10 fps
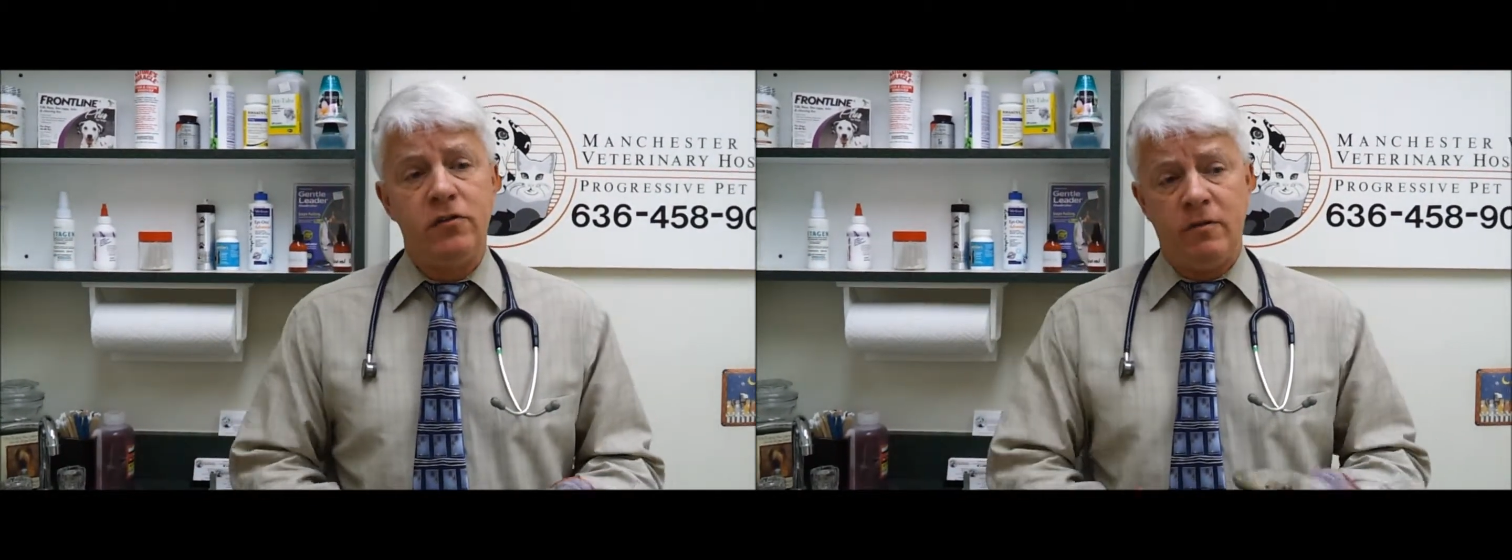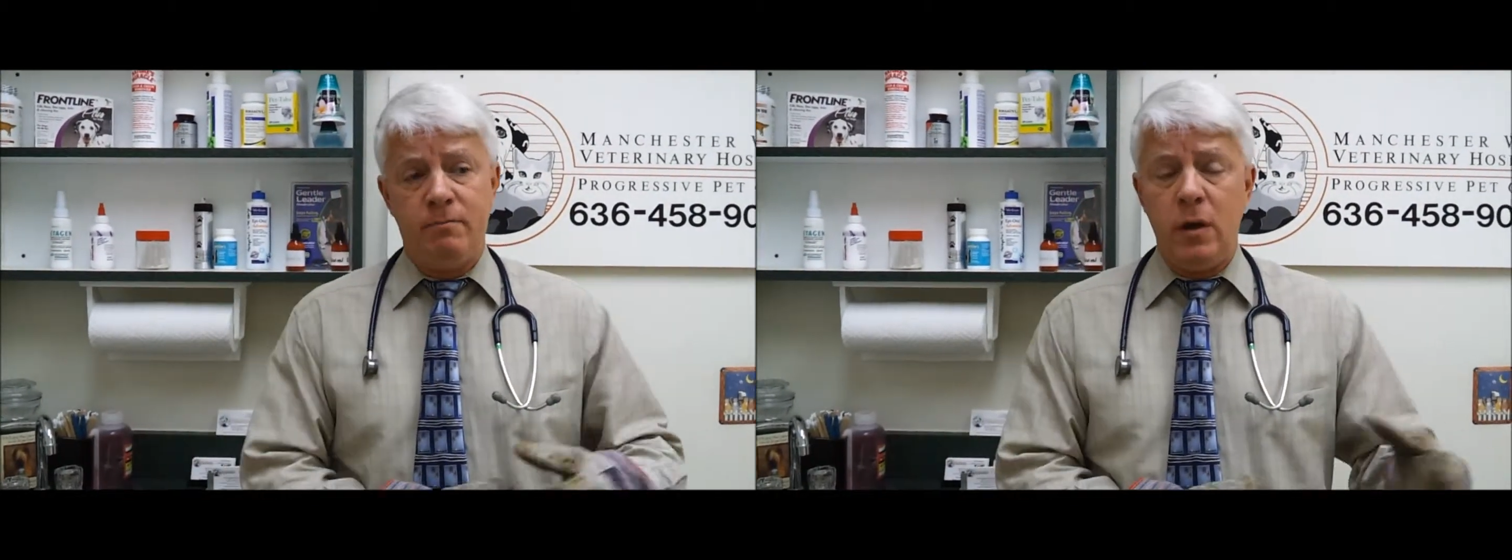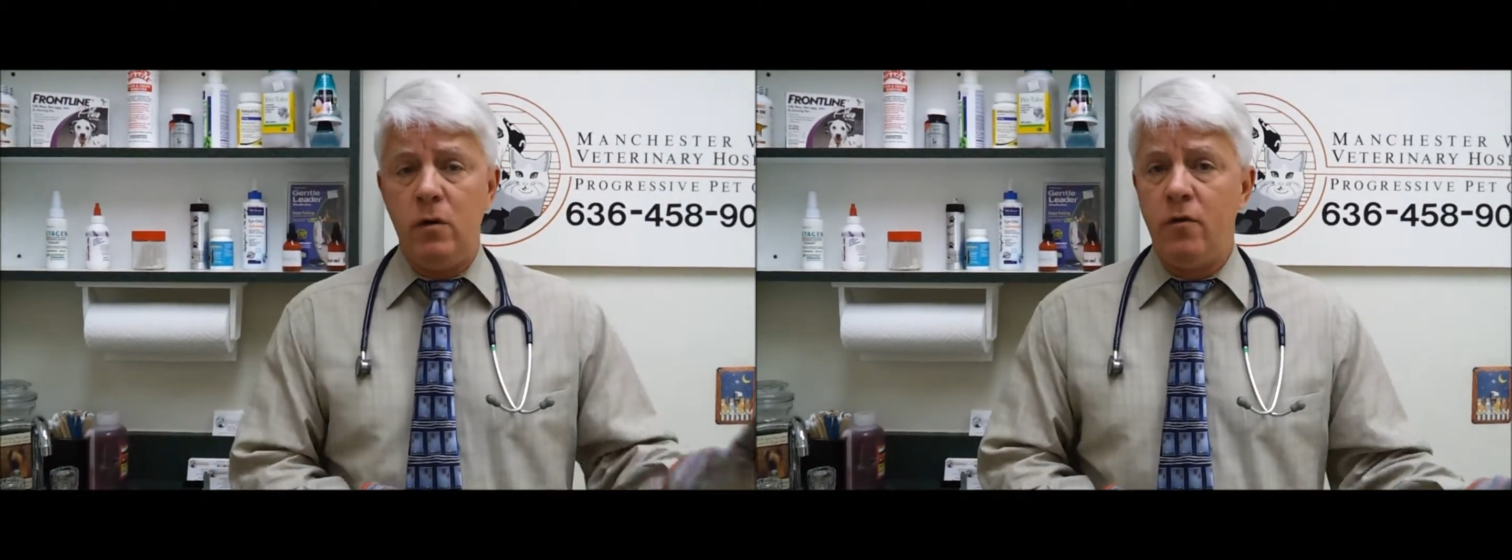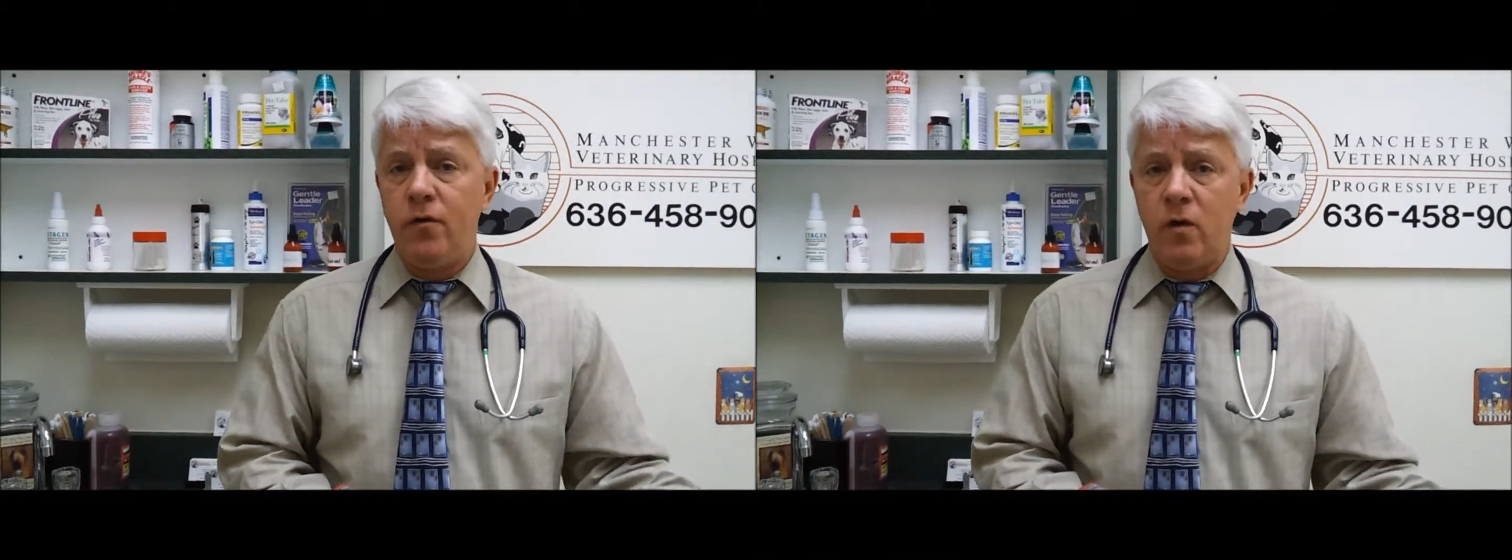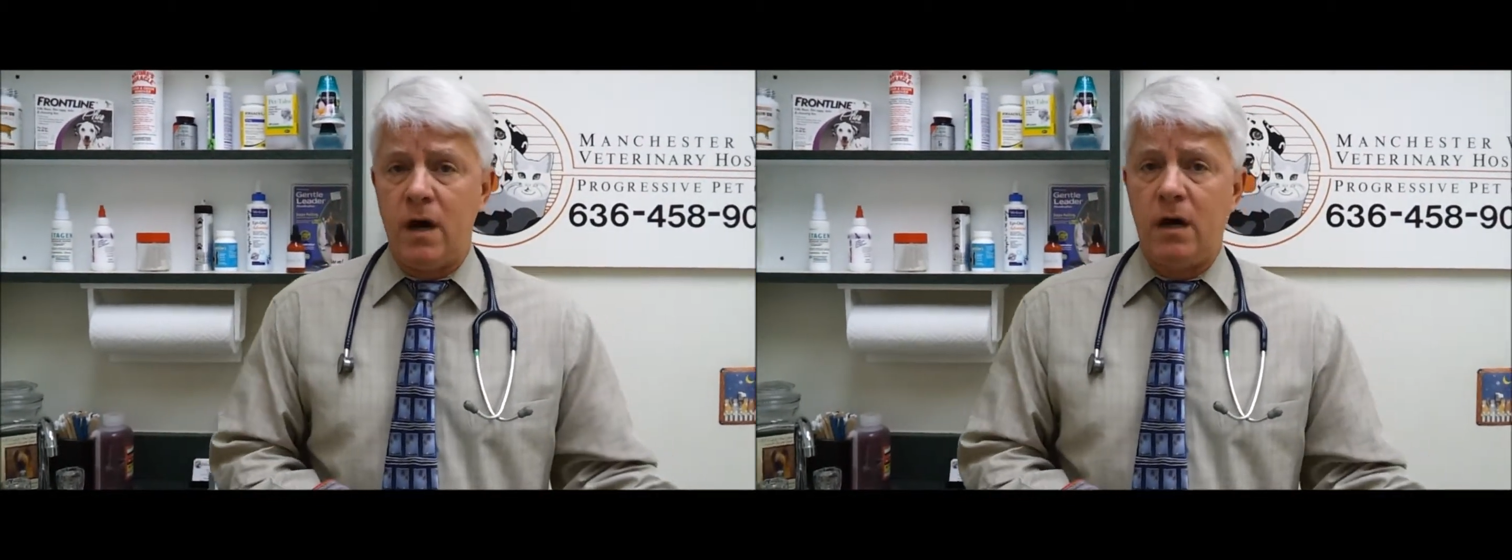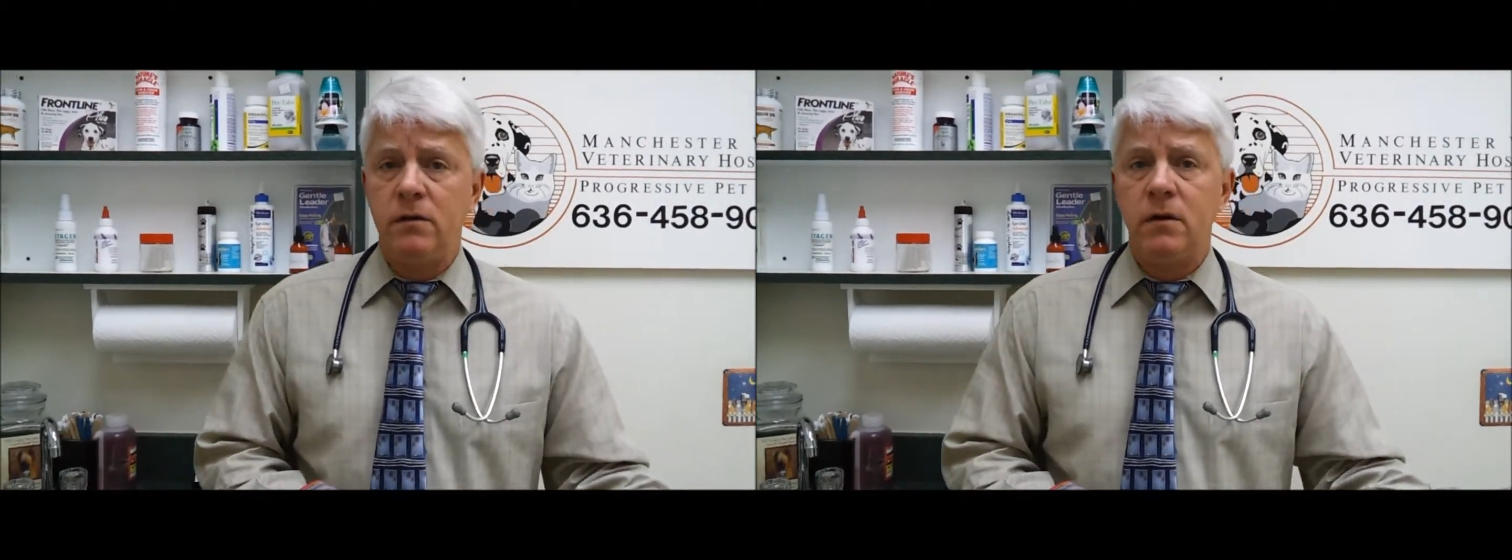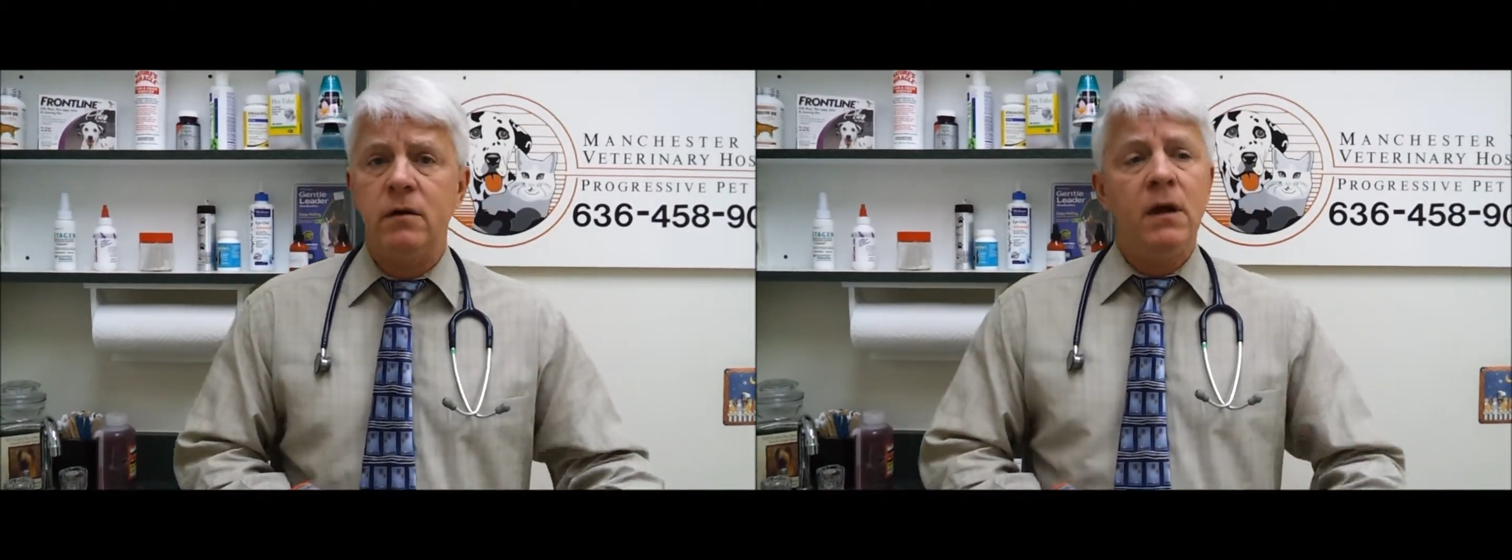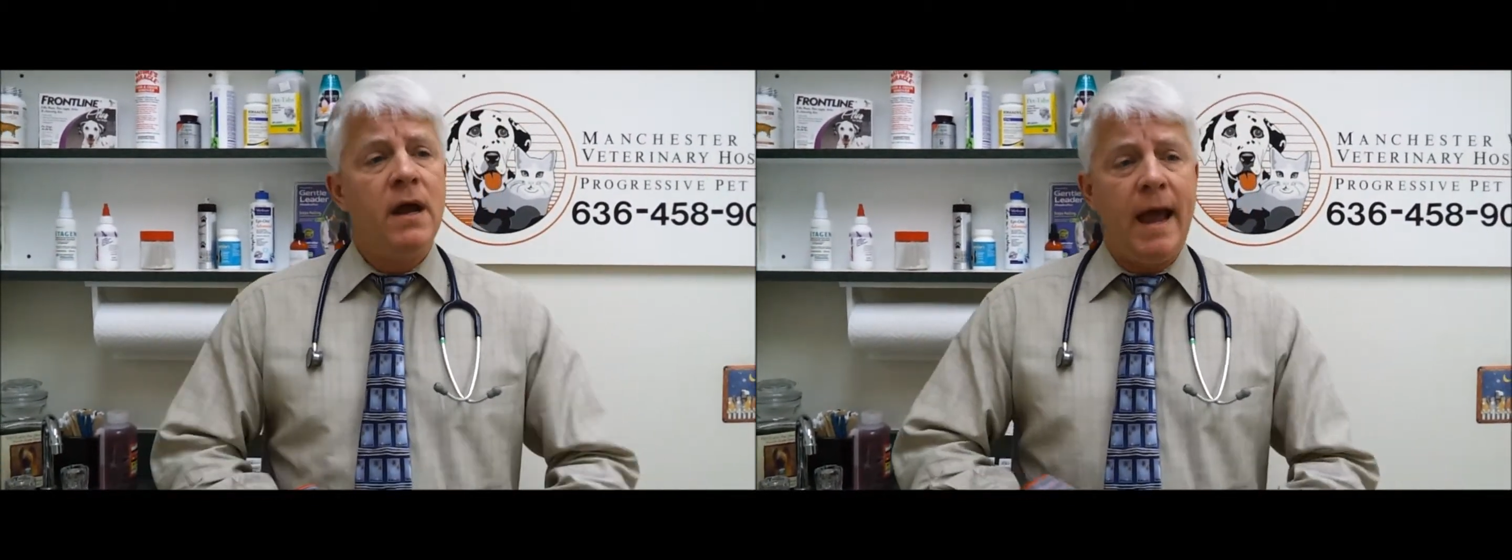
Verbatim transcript: It's a beautiful color